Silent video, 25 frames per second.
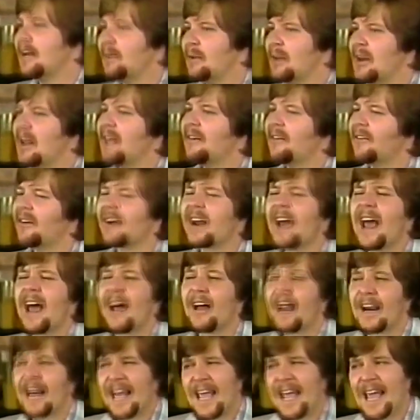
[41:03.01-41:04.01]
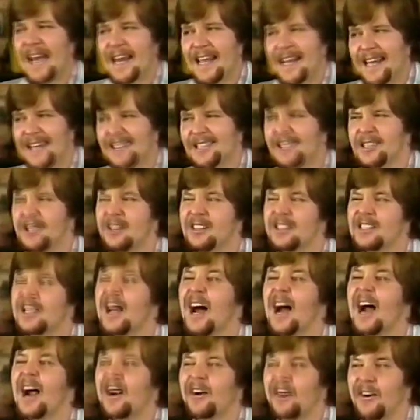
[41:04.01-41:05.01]
But every now and again, he gets just
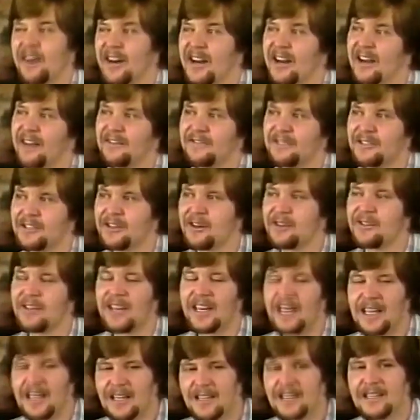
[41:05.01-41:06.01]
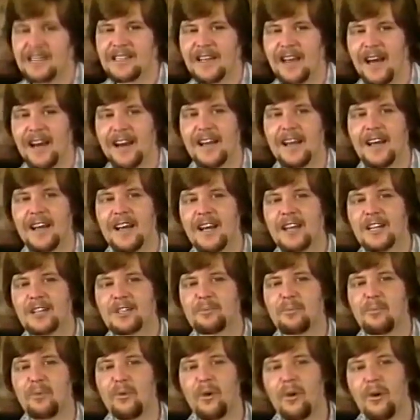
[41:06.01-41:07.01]
tired enough so that he just kind of
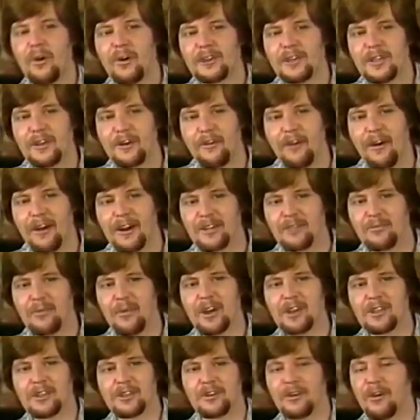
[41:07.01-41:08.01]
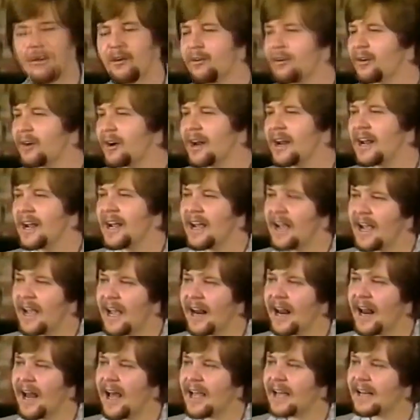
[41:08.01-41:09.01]
sprawls across my shoulder,
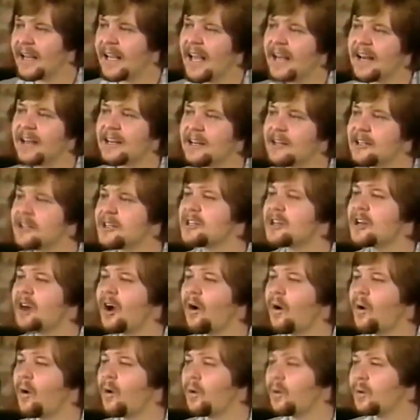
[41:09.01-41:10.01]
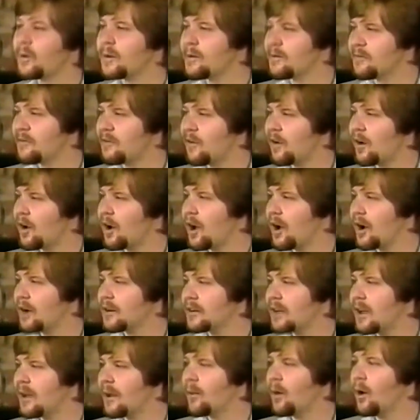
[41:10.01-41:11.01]
and I get to just hold him for a
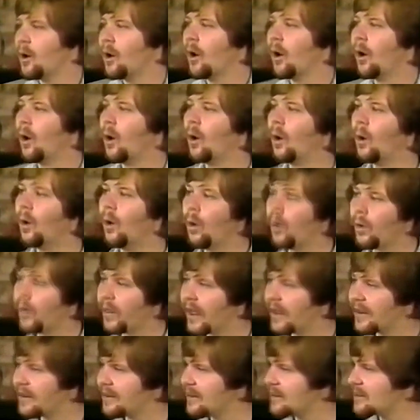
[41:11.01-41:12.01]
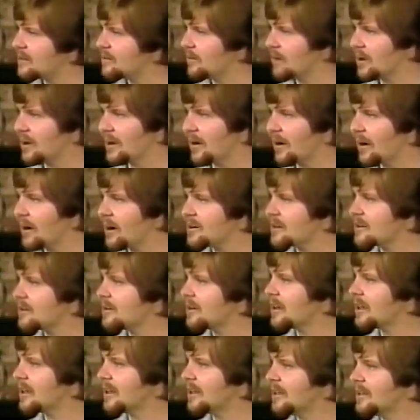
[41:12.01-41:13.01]
long time. Oh, that does my heart
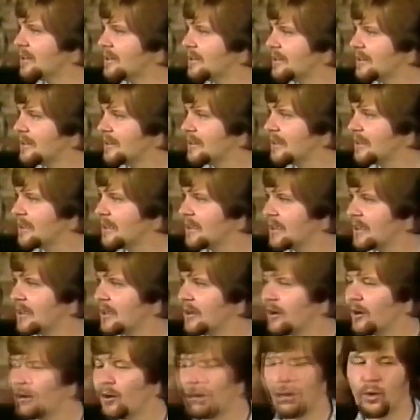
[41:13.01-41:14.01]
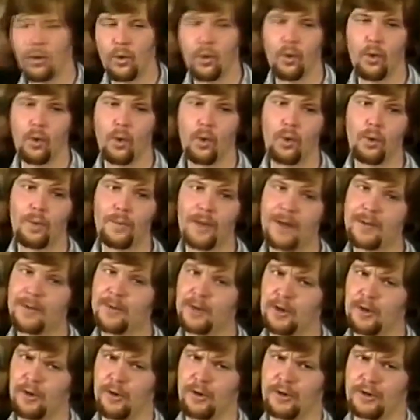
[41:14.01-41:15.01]
good. Oh,
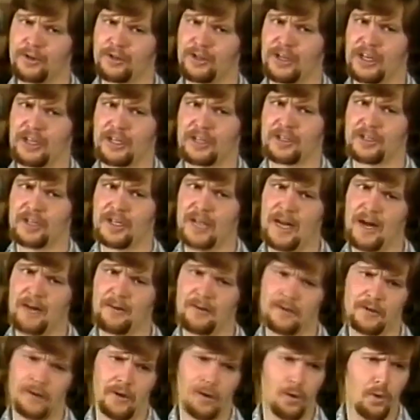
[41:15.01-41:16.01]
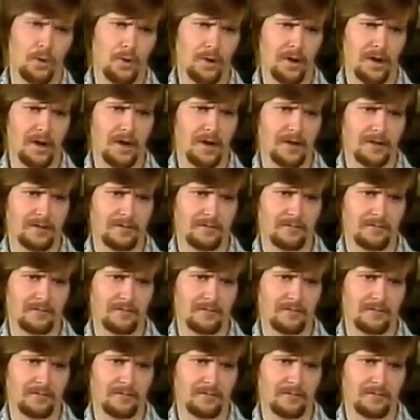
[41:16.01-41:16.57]
maybe you're six now in the Lord.